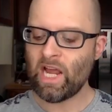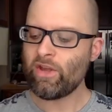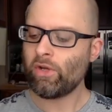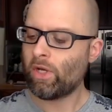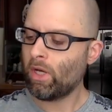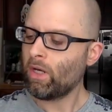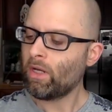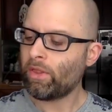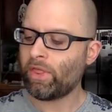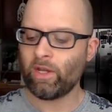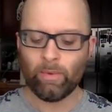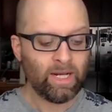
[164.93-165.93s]
Now, you
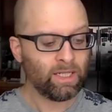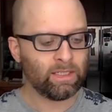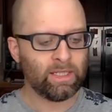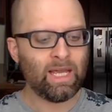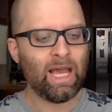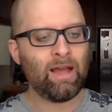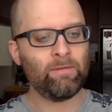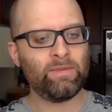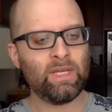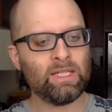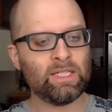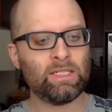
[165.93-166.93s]
could theoretically
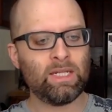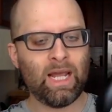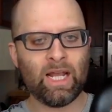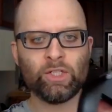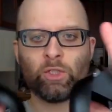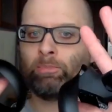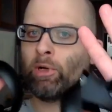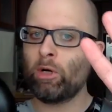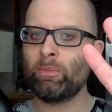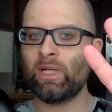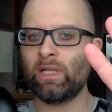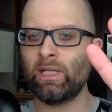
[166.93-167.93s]
have these attached
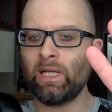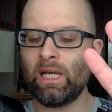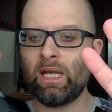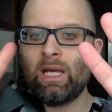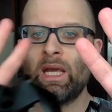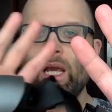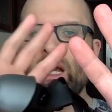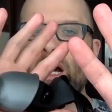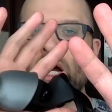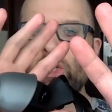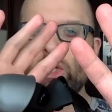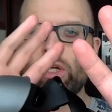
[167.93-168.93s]
permanently
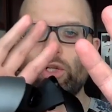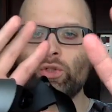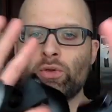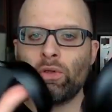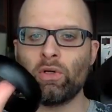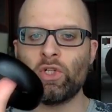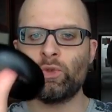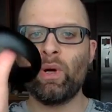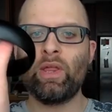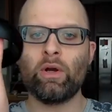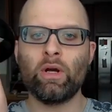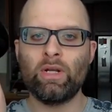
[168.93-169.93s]
on your controllers
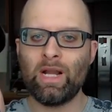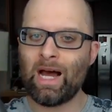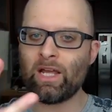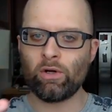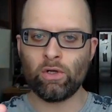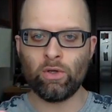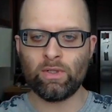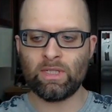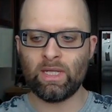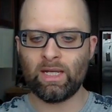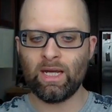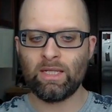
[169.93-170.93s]
whether or not you're
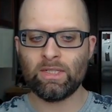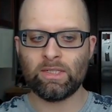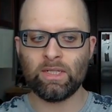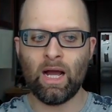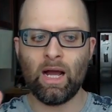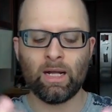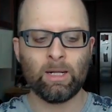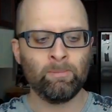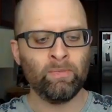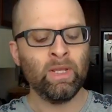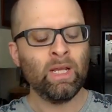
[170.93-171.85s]
using the gun stock.